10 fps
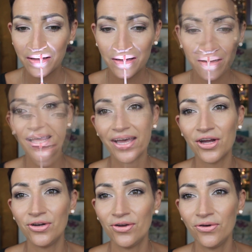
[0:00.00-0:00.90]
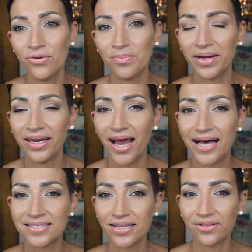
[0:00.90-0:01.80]
It's It's like a nude, but it
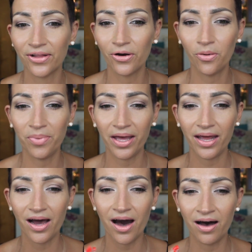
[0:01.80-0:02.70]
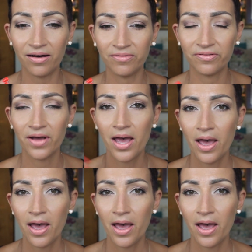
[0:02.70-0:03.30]
has a little bit of